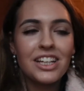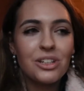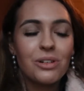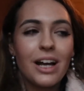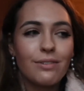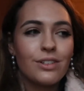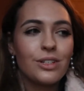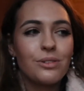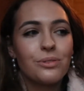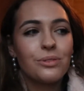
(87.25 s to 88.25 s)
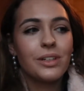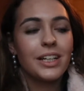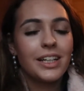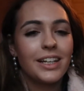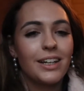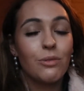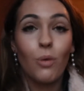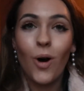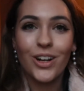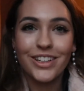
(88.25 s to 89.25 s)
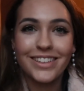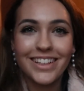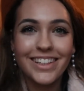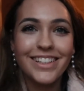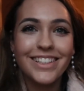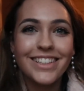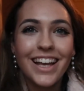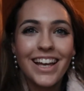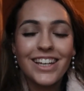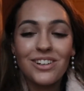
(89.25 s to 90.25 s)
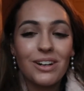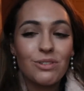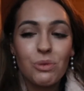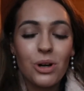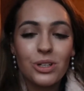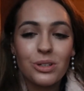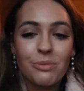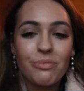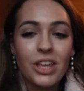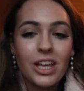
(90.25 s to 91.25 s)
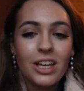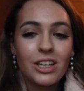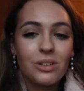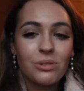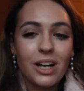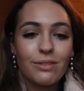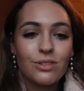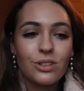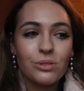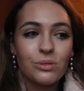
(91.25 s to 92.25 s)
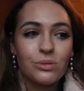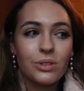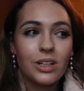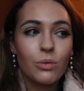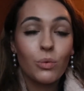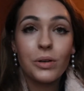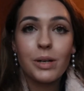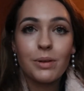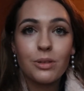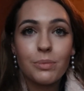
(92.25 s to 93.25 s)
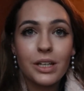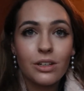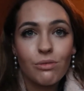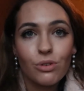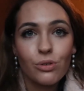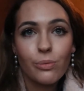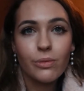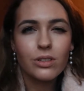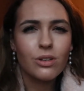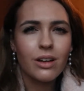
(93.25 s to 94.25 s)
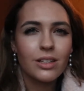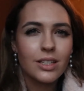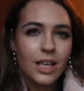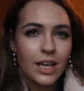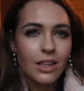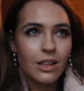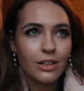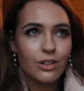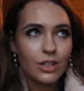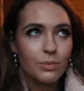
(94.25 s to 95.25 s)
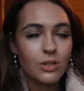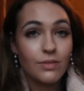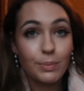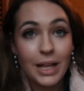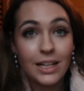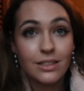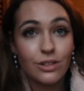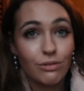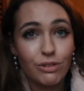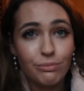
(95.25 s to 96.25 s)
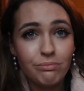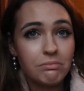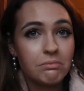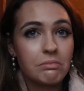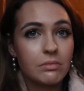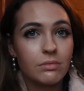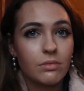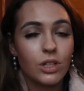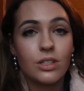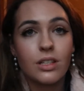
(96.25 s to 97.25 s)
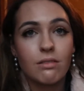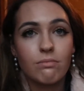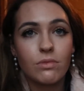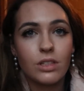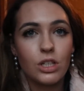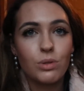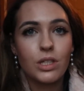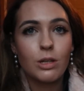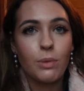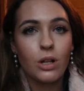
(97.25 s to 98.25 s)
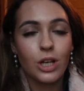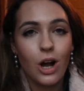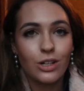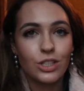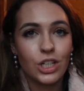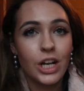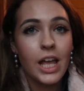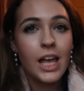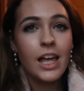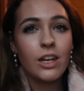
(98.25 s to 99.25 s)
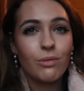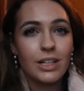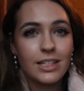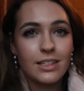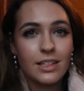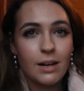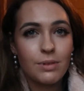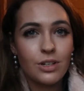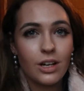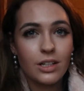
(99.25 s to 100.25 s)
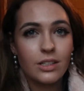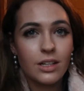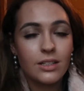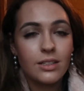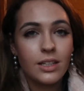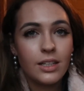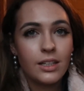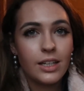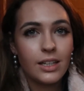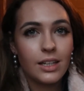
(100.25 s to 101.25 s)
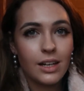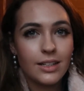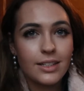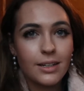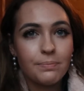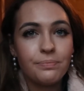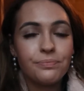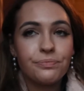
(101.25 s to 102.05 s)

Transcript: you don't have to water these, you don't have to water them, you don't have to worry about them being in your room, because you know how they say that like you're not supposed to have a plant in your room because it uses up all the oxygen that releases carbon dioxide in the nighttime.